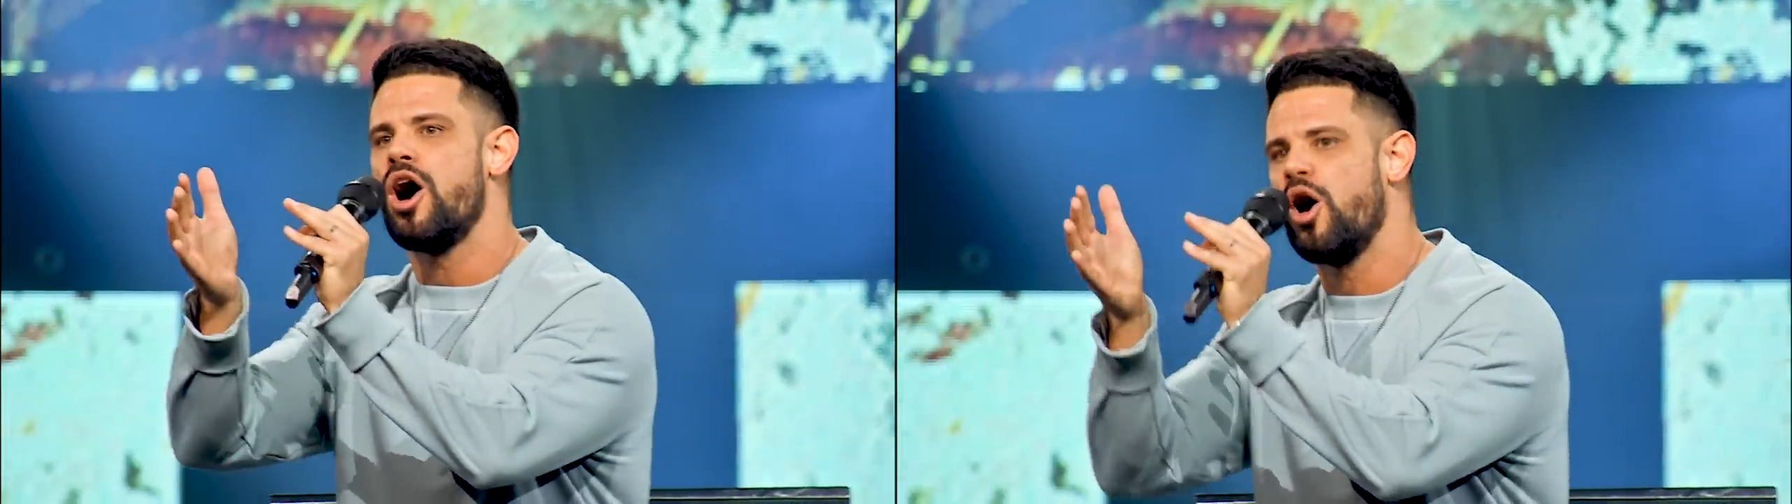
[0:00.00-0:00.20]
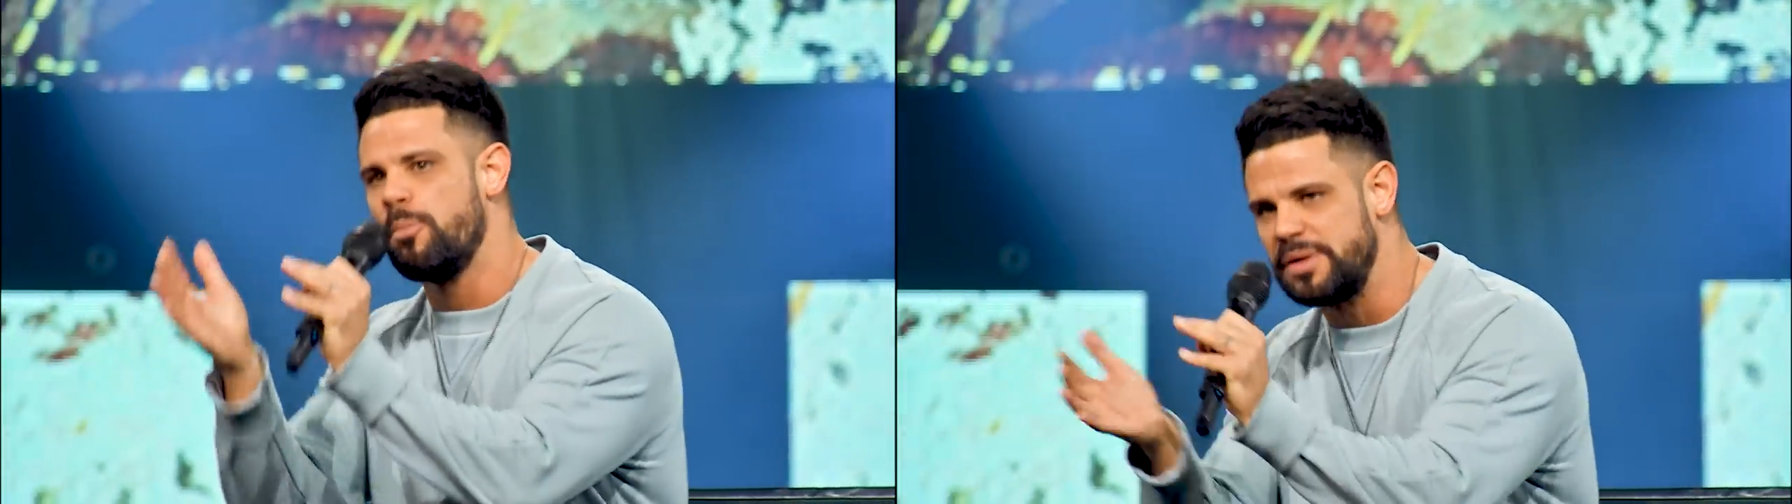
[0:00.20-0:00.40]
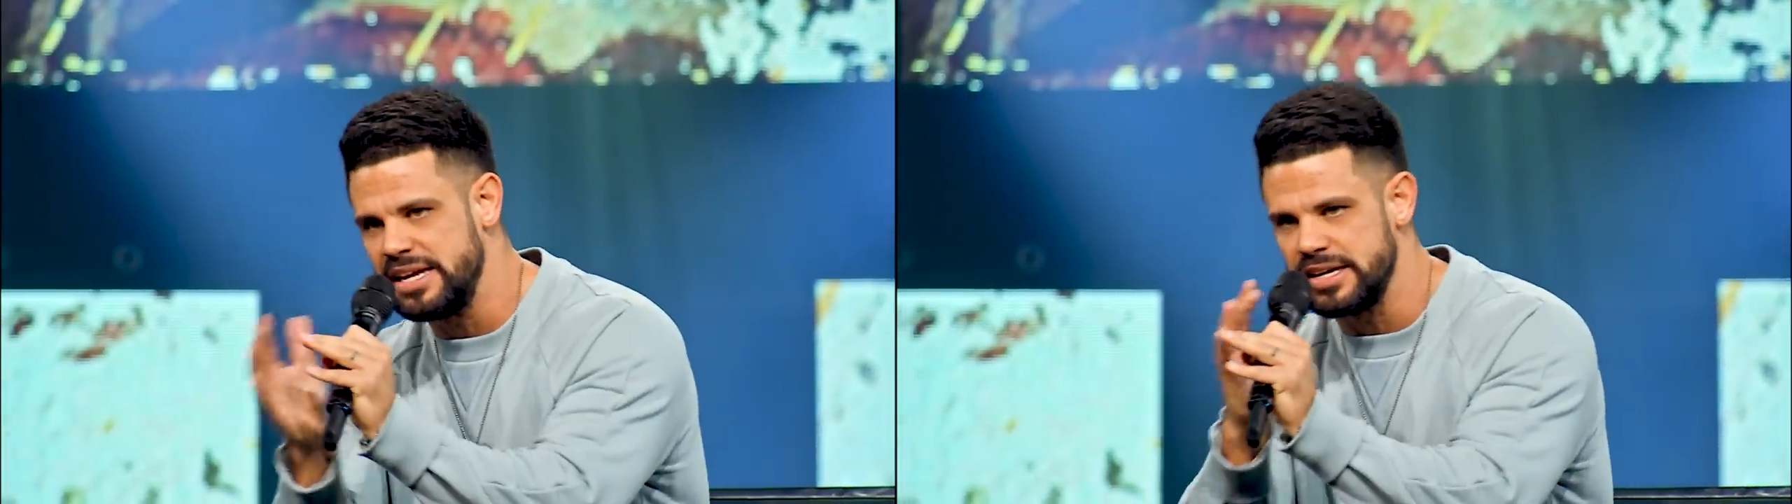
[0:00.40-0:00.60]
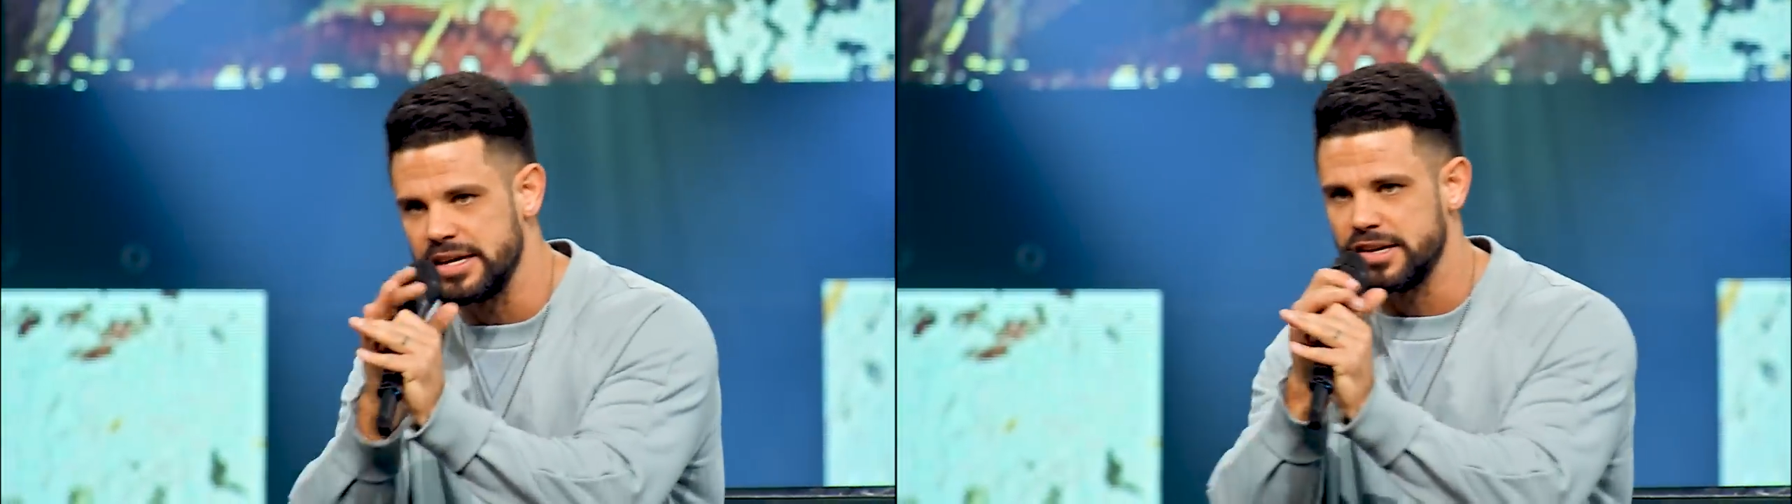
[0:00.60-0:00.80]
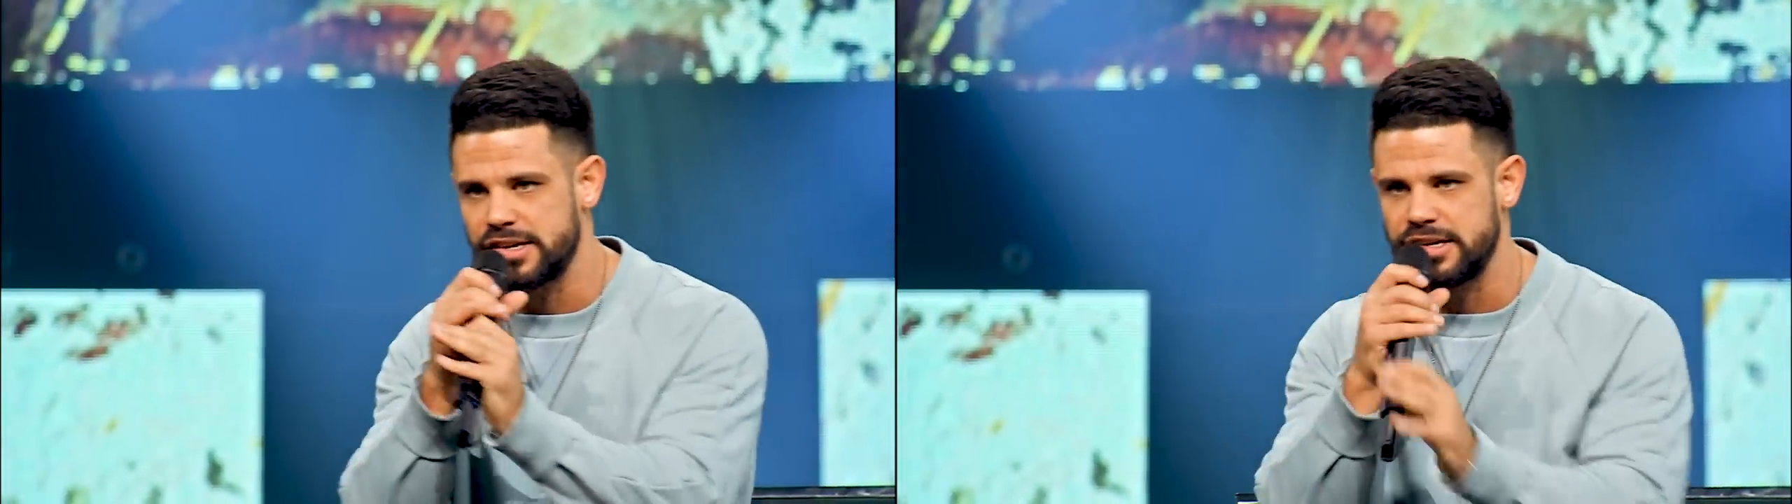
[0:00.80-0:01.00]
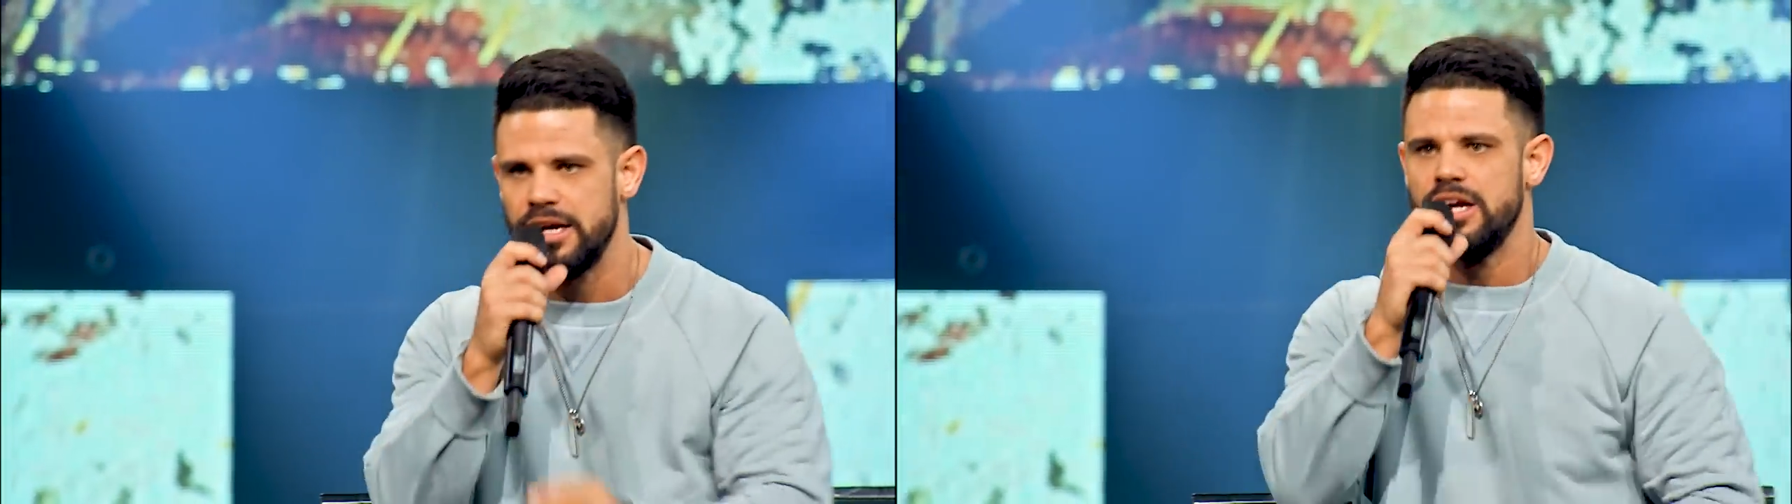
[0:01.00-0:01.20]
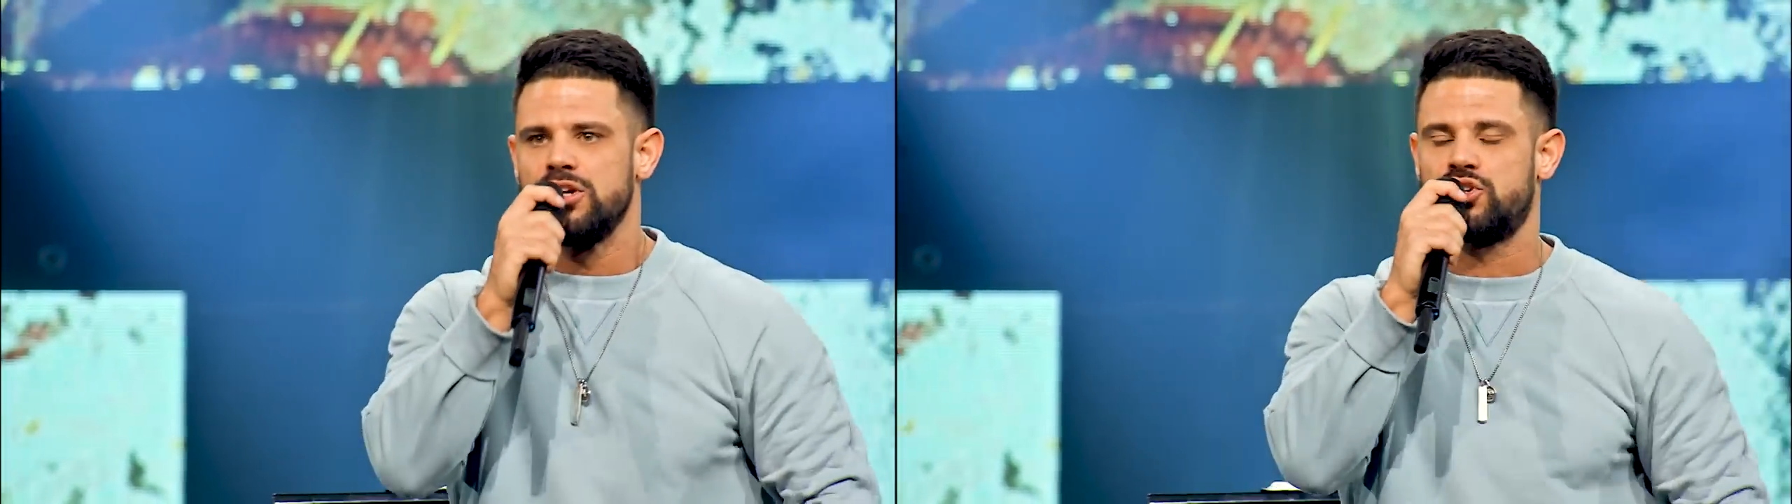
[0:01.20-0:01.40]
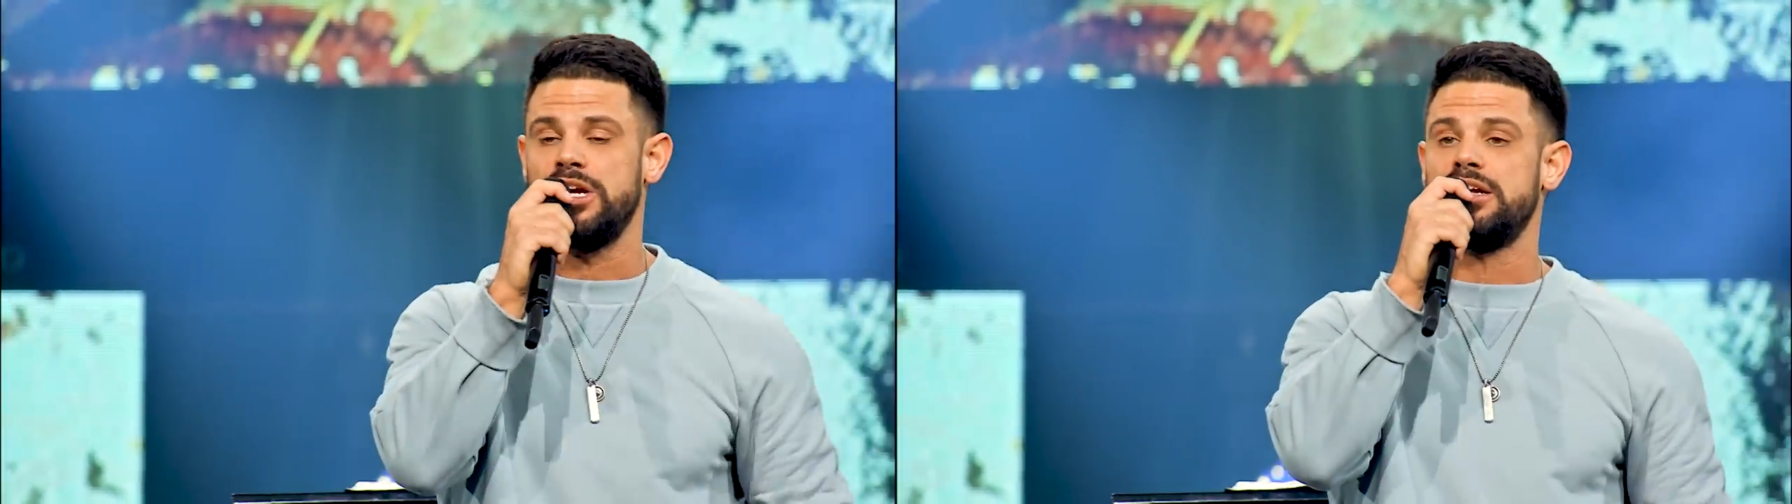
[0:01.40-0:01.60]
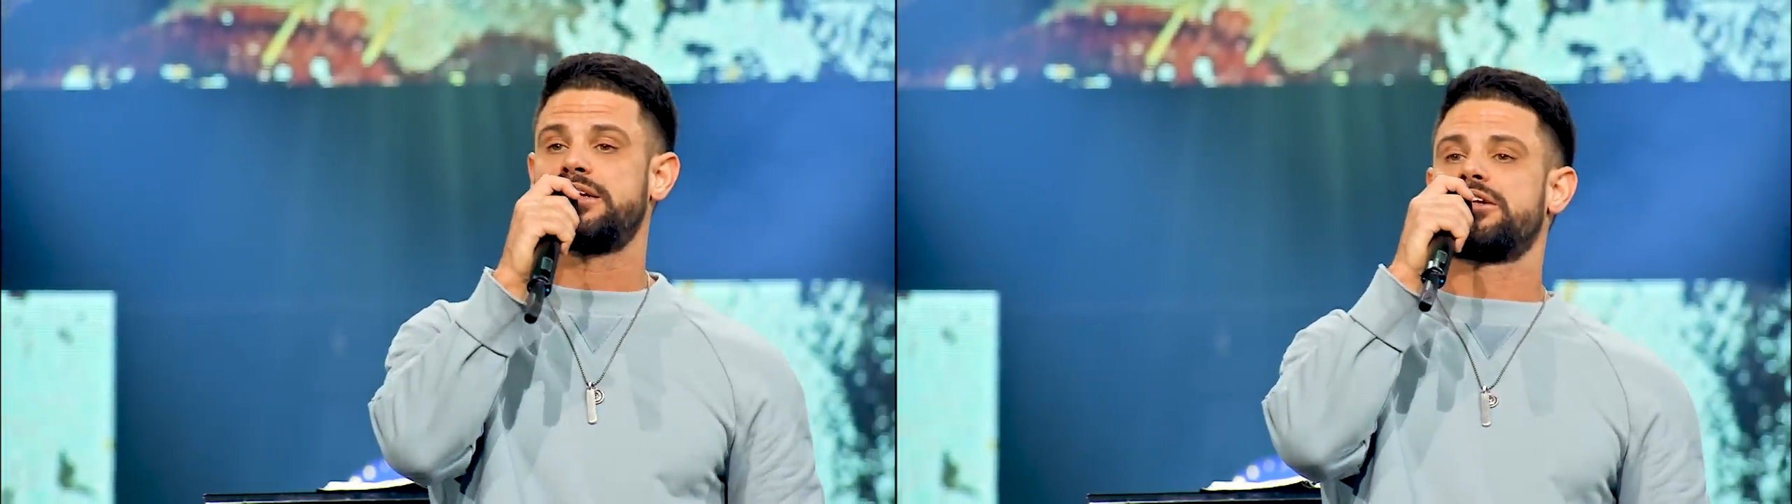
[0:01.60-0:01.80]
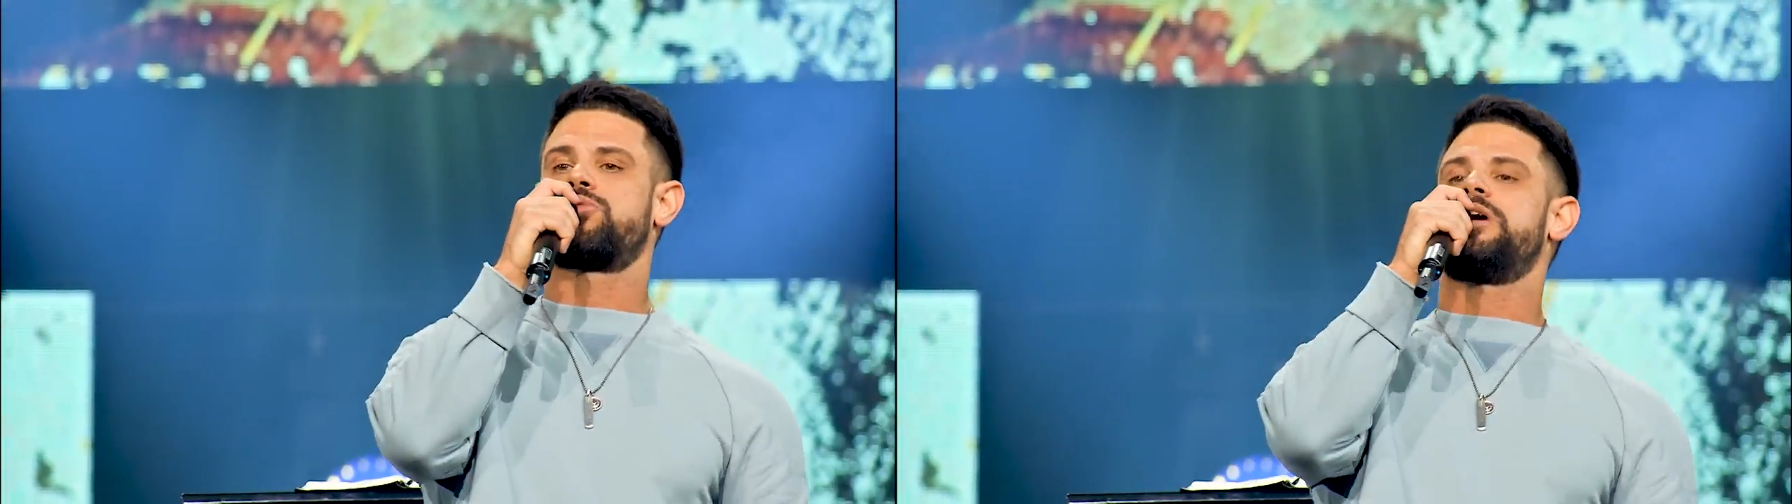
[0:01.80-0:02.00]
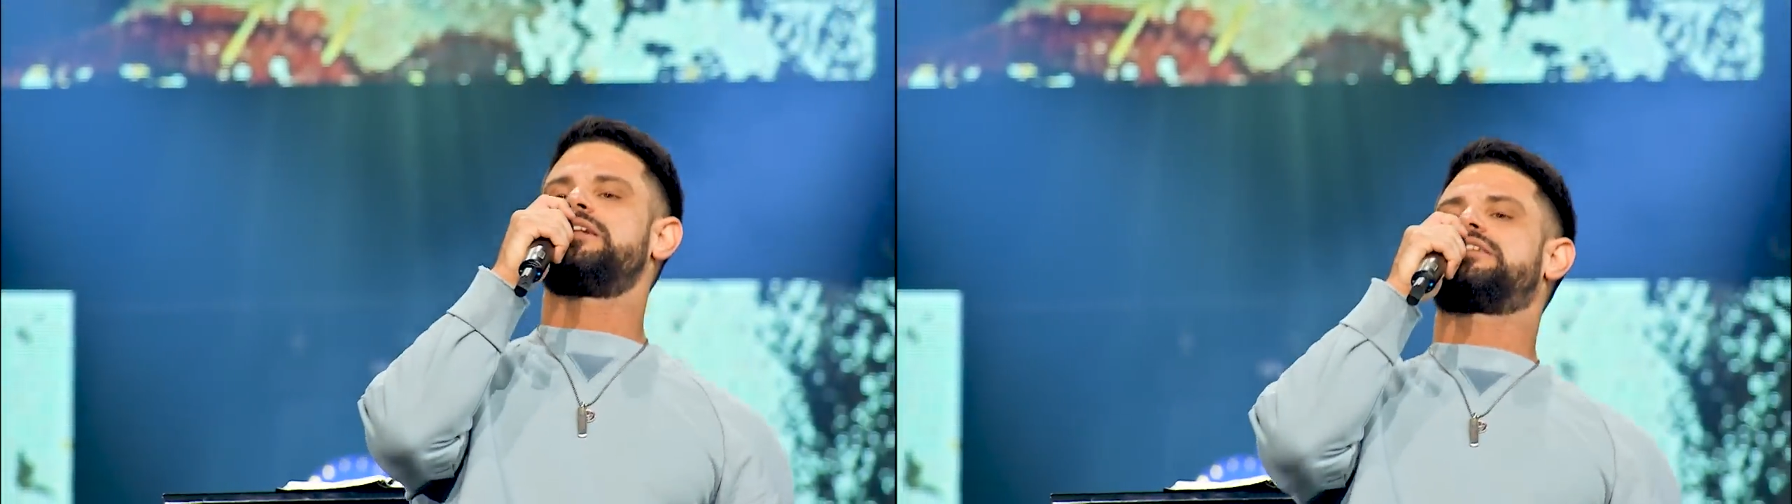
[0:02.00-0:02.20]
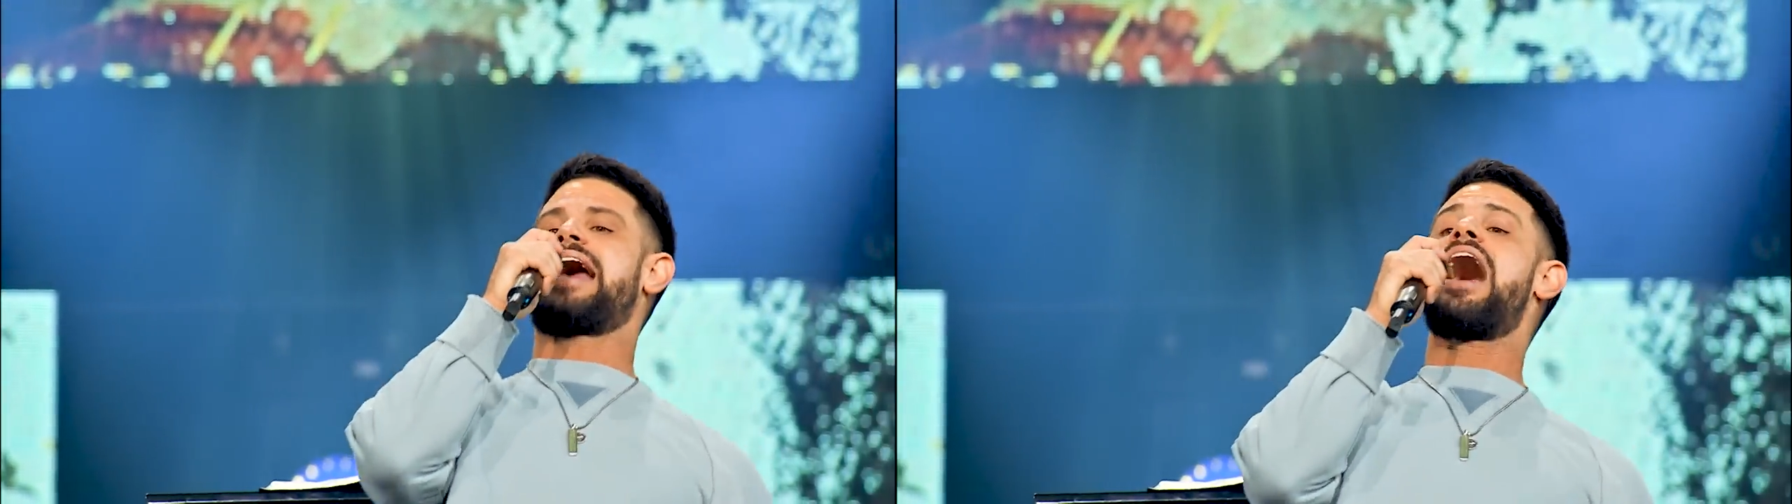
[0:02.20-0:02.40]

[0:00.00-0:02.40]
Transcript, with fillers: obedience. Jesus went